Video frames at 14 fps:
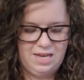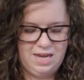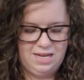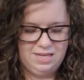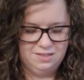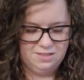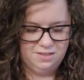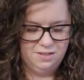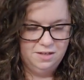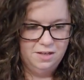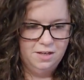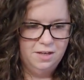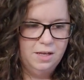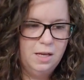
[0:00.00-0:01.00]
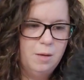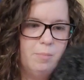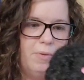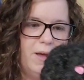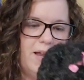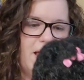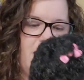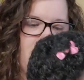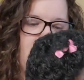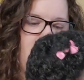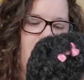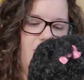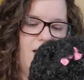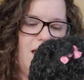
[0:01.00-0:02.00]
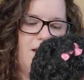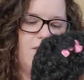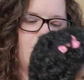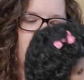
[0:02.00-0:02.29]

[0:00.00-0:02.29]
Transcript: dang it but I got her out of